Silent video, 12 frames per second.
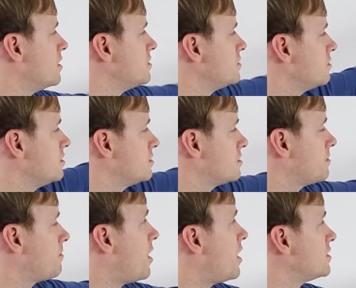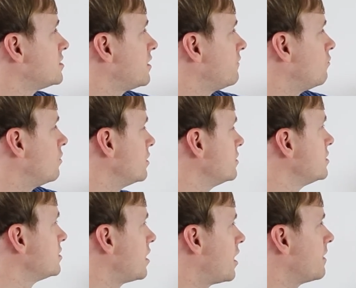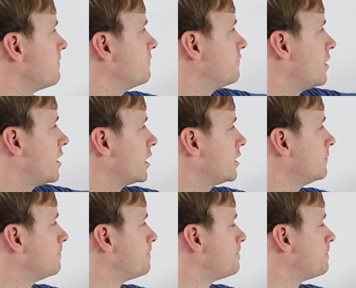So these are the positive ones. I'm fine.